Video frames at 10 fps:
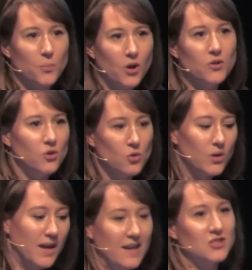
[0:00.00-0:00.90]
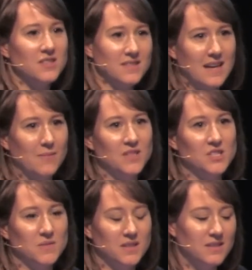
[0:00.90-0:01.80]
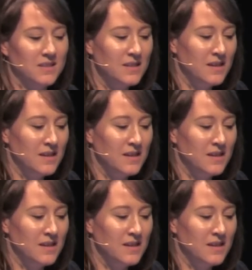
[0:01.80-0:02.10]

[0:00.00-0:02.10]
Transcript: the protocol connection establishment.